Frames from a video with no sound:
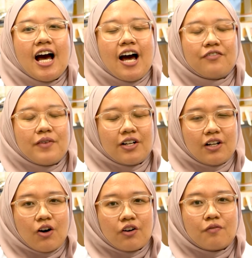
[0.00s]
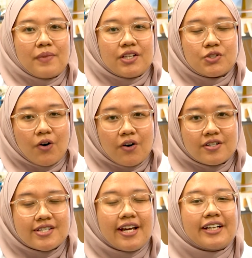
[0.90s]
I've met a lot of
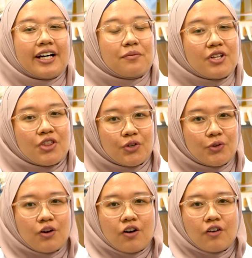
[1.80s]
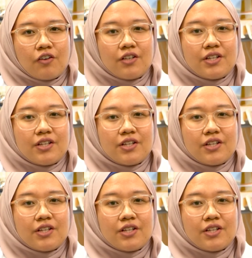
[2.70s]
mentors that guide me throughout